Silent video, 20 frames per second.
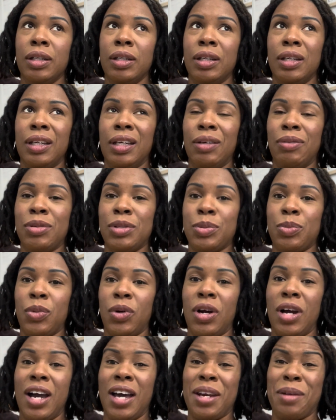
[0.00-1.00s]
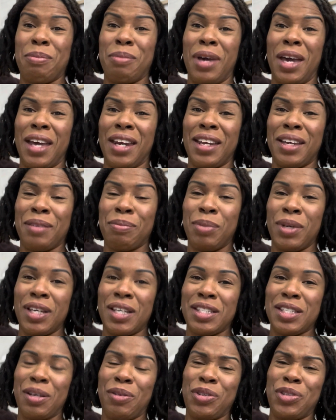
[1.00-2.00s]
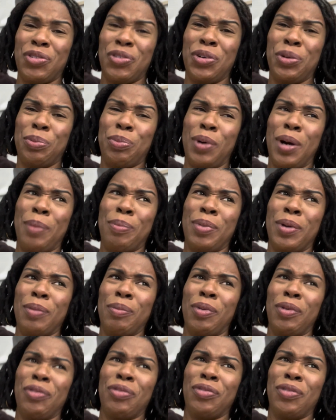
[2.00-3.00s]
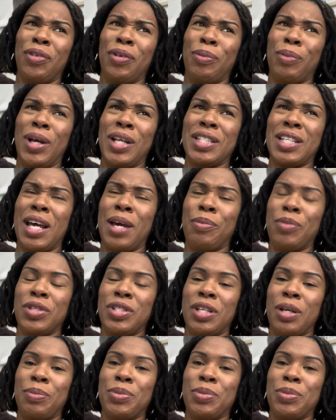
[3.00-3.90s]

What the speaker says: it was more automatic because I was food prepping before my time was up.